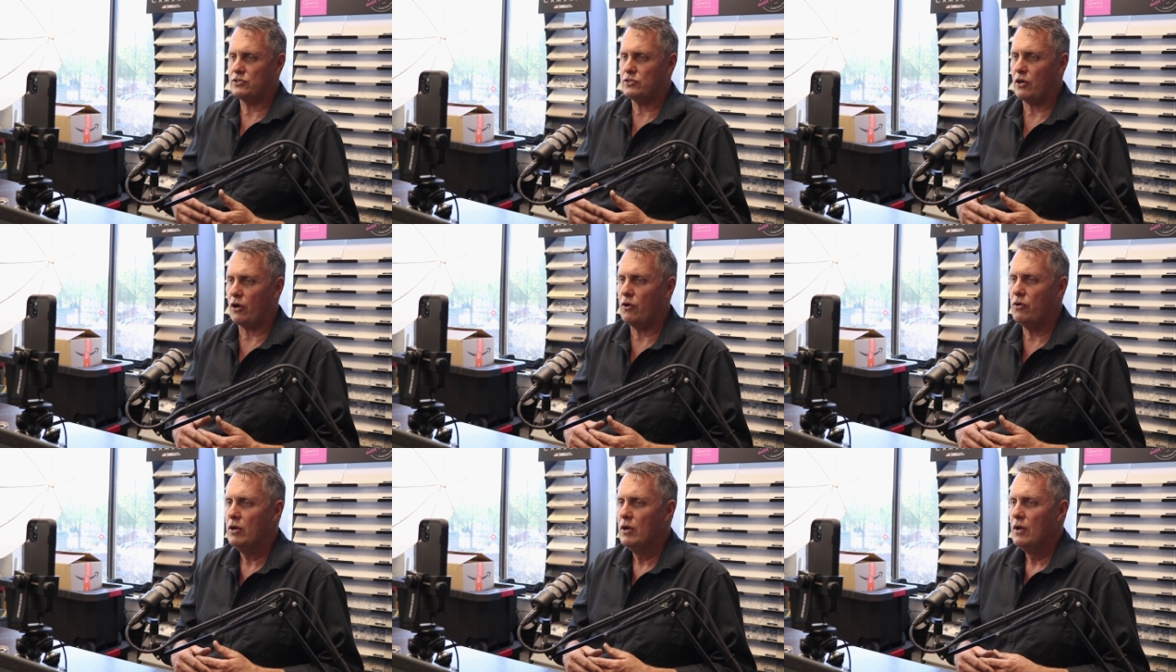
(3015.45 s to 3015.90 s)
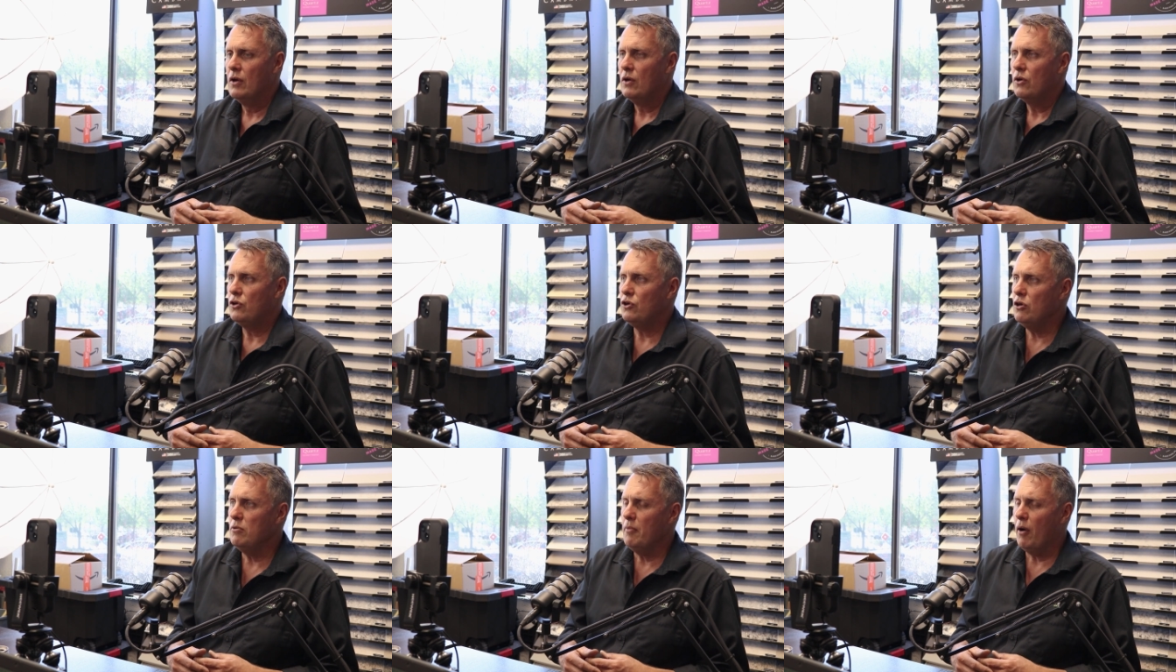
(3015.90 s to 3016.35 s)
So
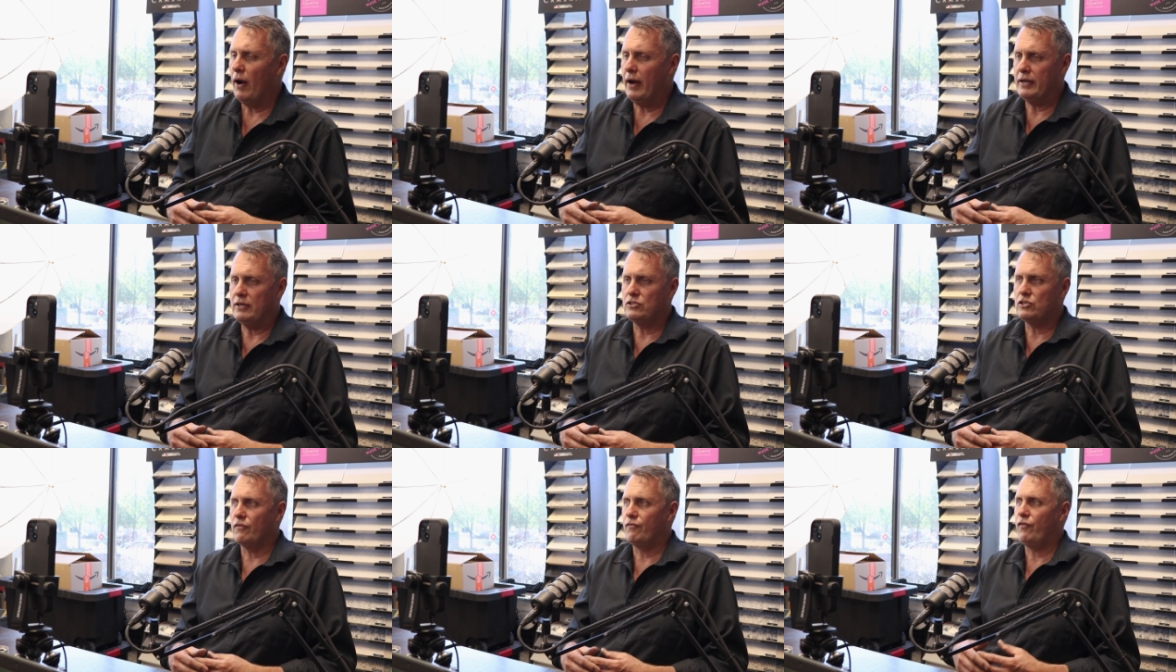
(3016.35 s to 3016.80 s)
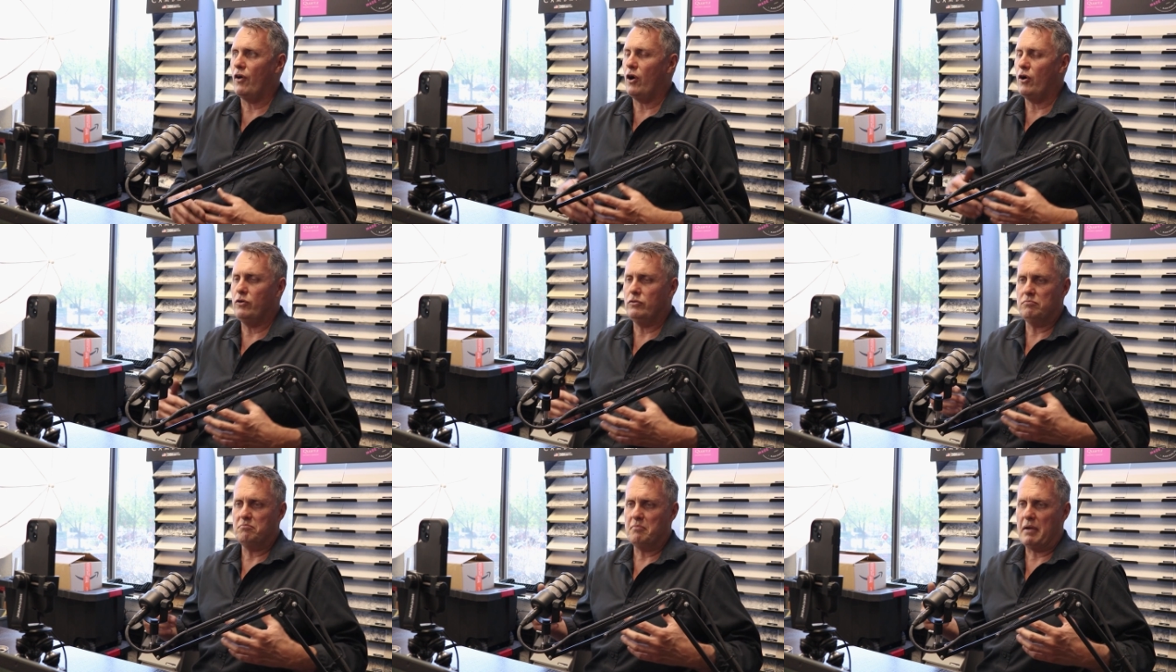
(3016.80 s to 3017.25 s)
you might
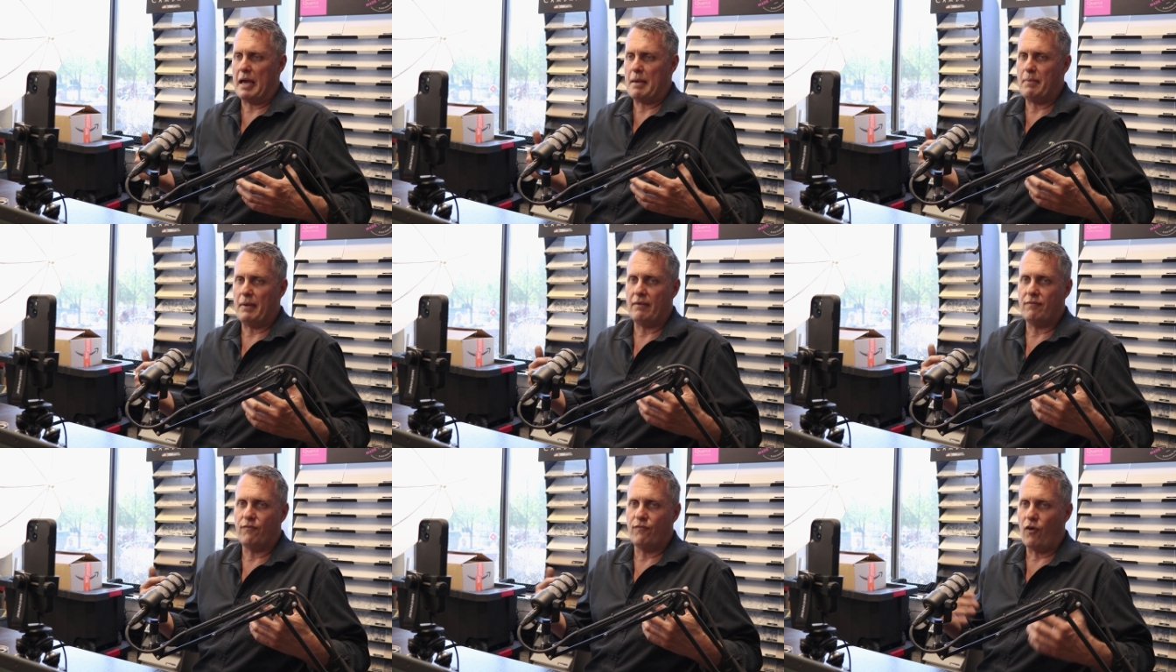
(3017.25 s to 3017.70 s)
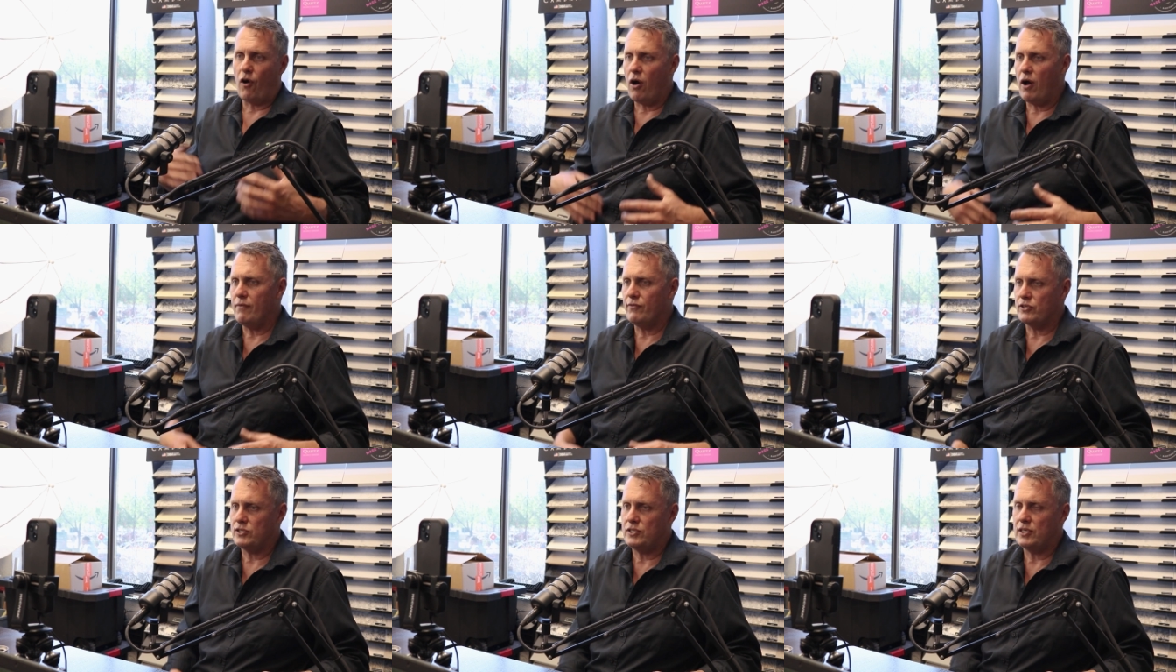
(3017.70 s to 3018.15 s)
devote maybe
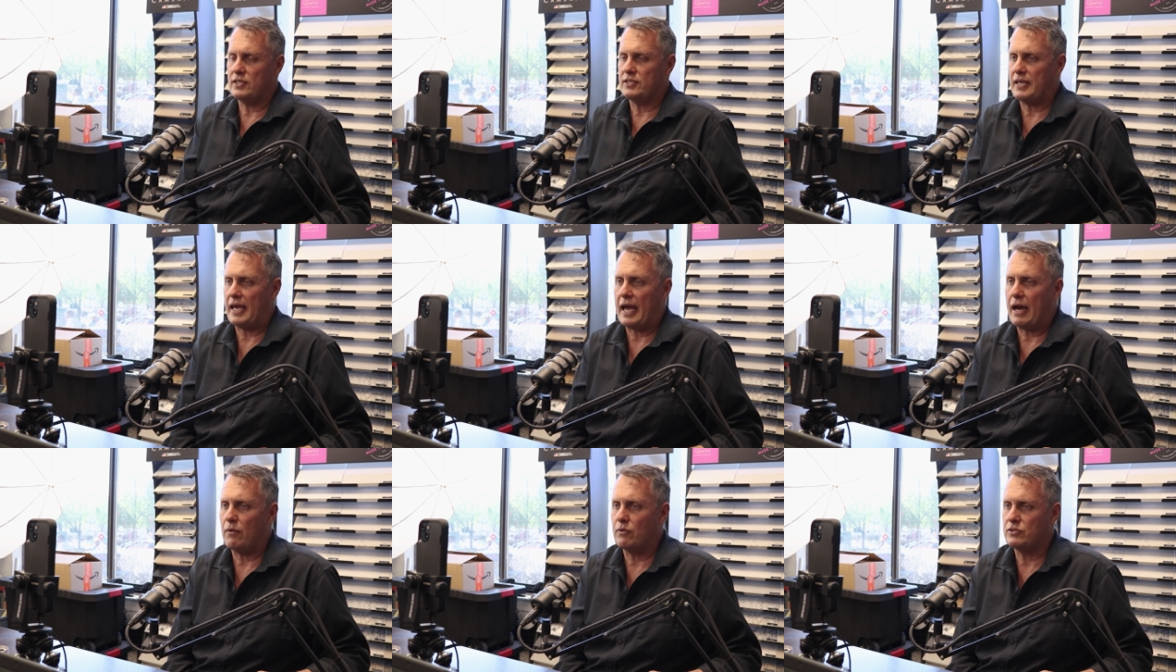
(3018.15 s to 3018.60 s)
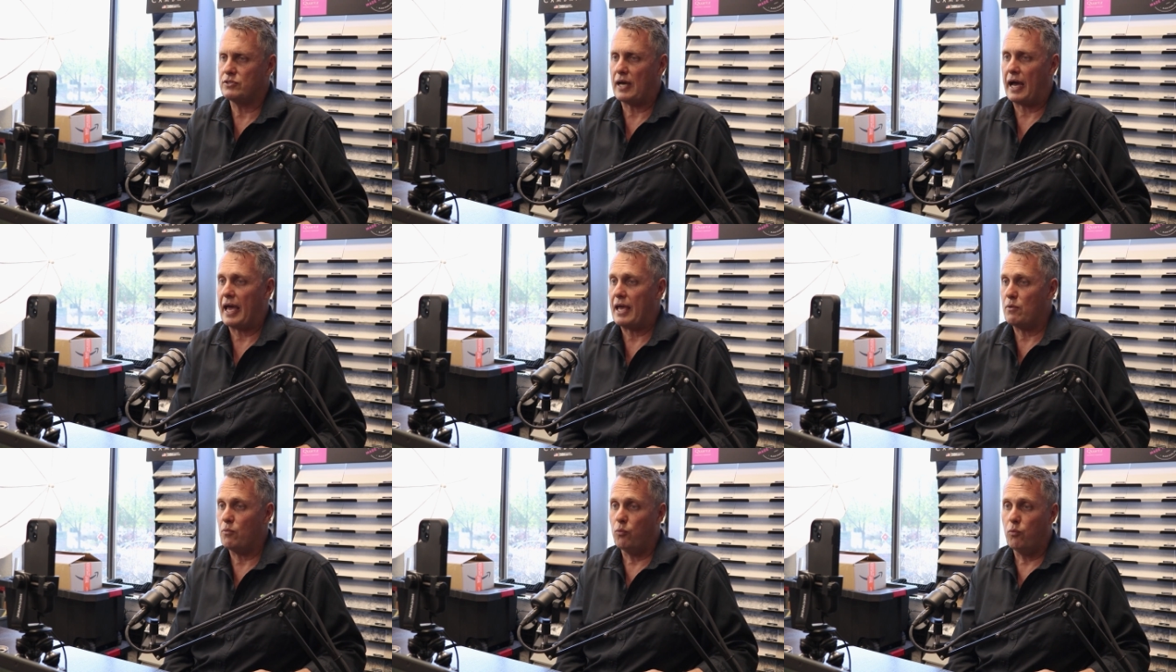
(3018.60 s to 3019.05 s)
five or six hours
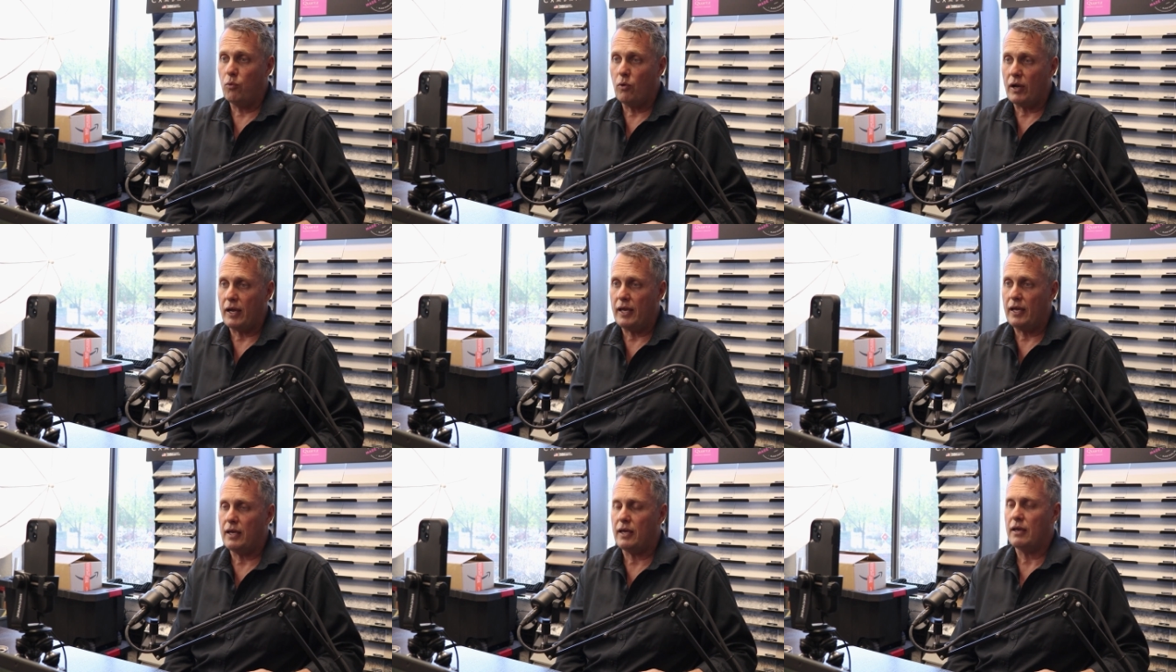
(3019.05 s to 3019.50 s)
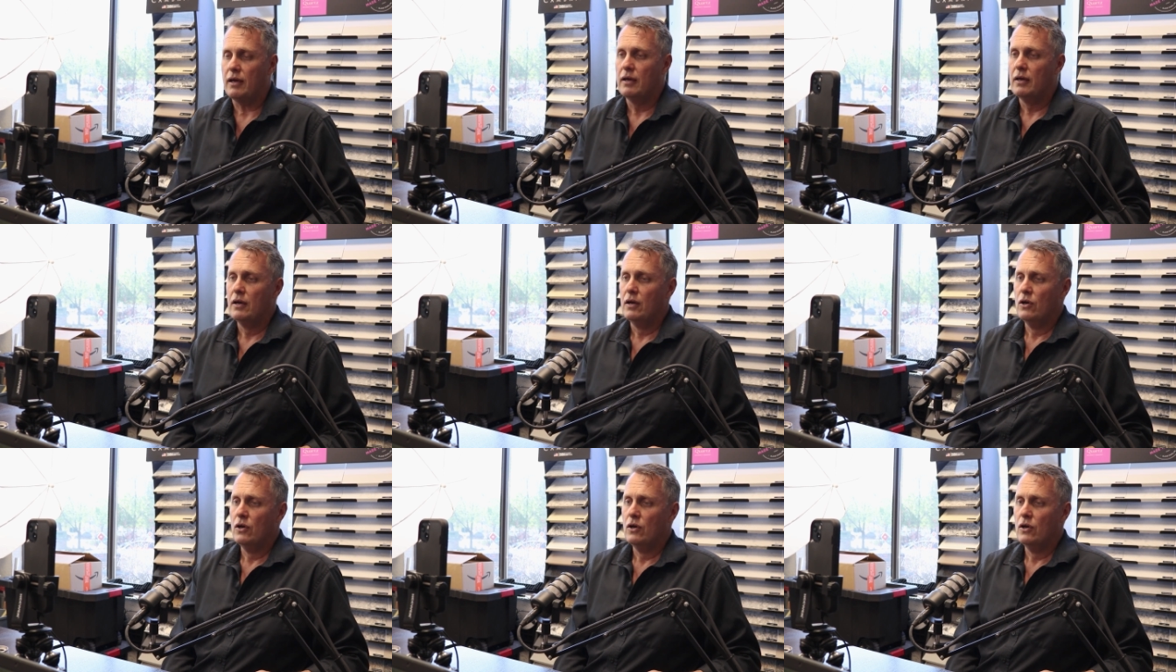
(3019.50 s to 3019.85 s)
a week